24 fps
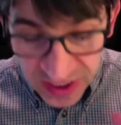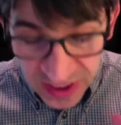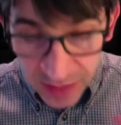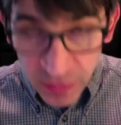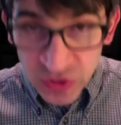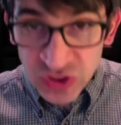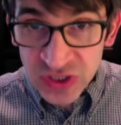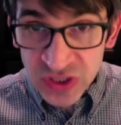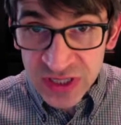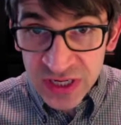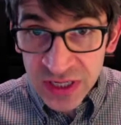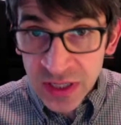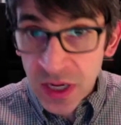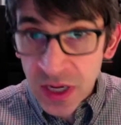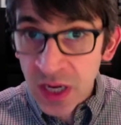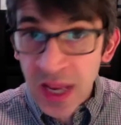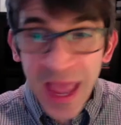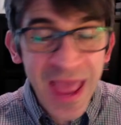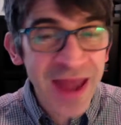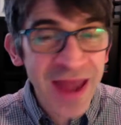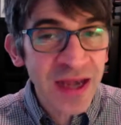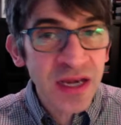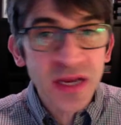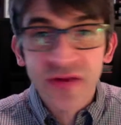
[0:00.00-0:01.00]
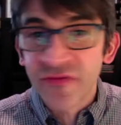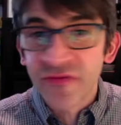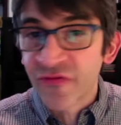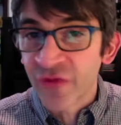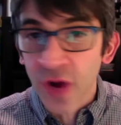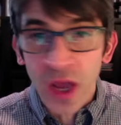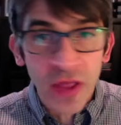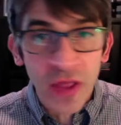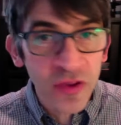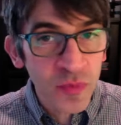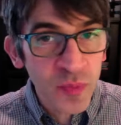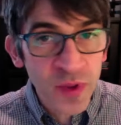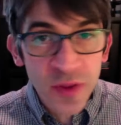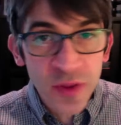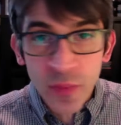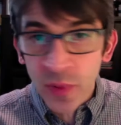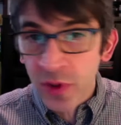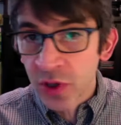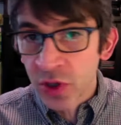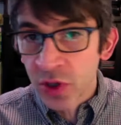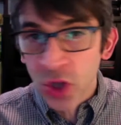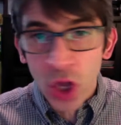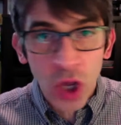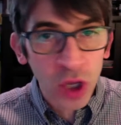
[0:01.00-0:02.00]
Osteen edited for other
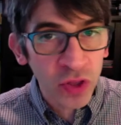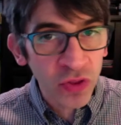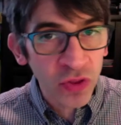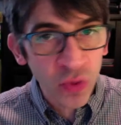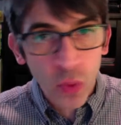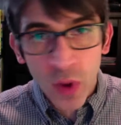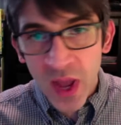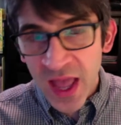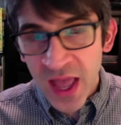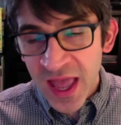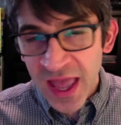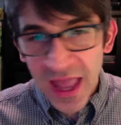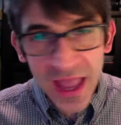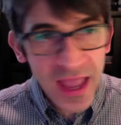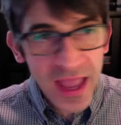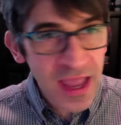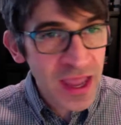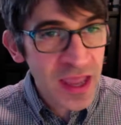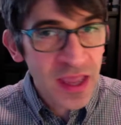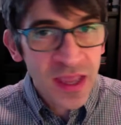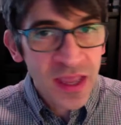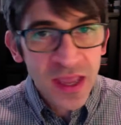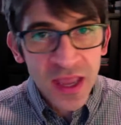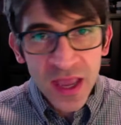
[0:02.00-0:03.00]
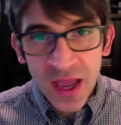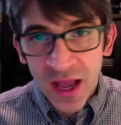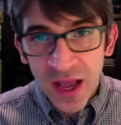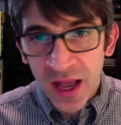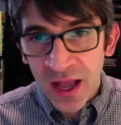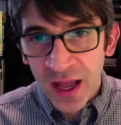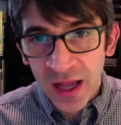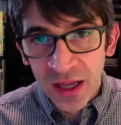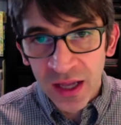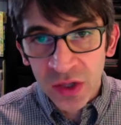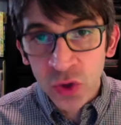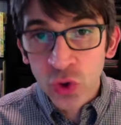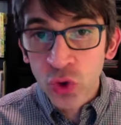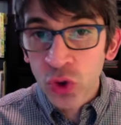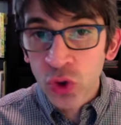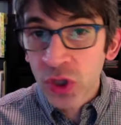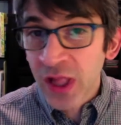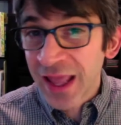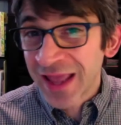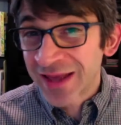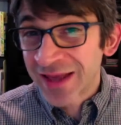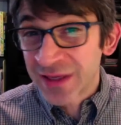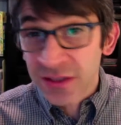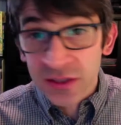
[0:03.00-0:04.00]
people along the way. Cool
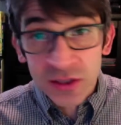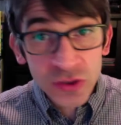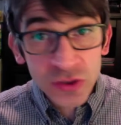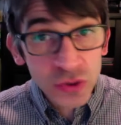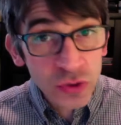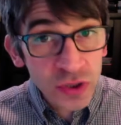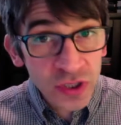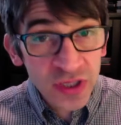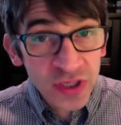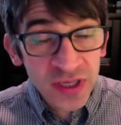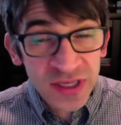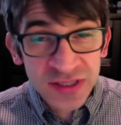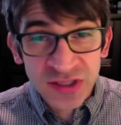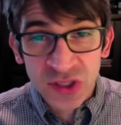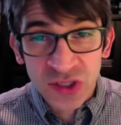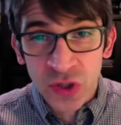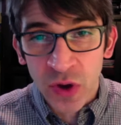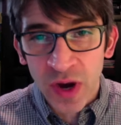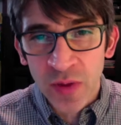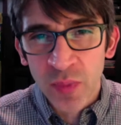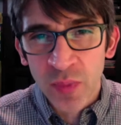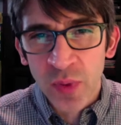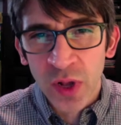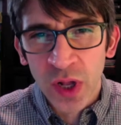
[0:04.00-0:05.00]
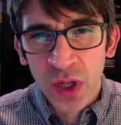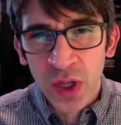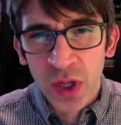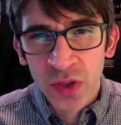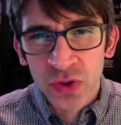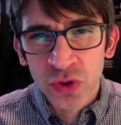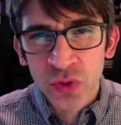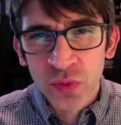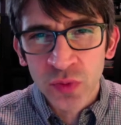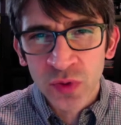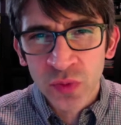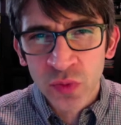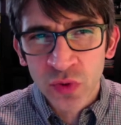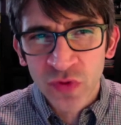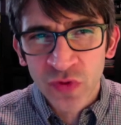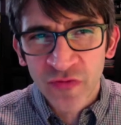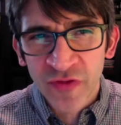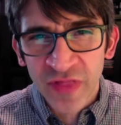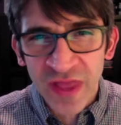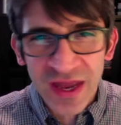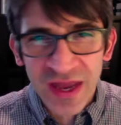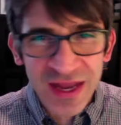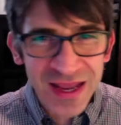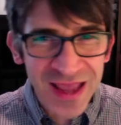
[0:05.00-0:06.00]
Hand Luke is a great Paul Newman movie
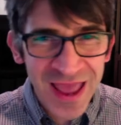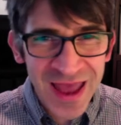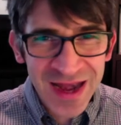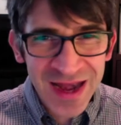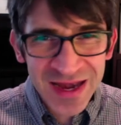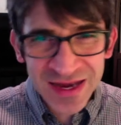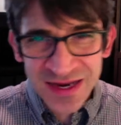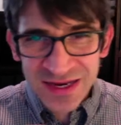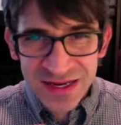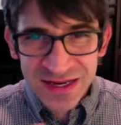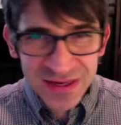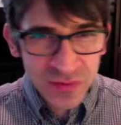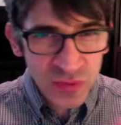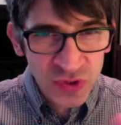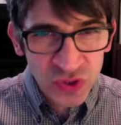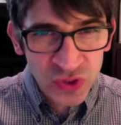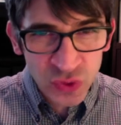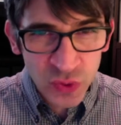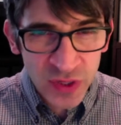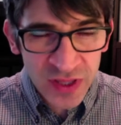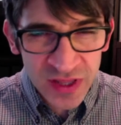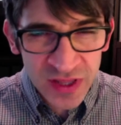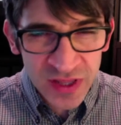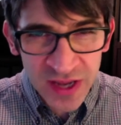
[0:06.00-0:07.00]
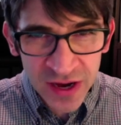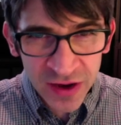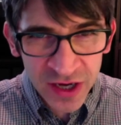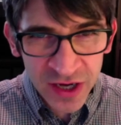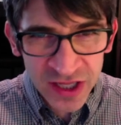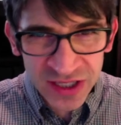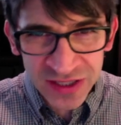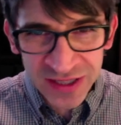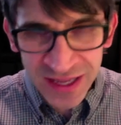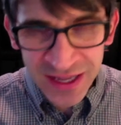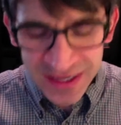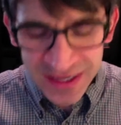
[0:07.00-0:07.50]
that he edited in between there in the late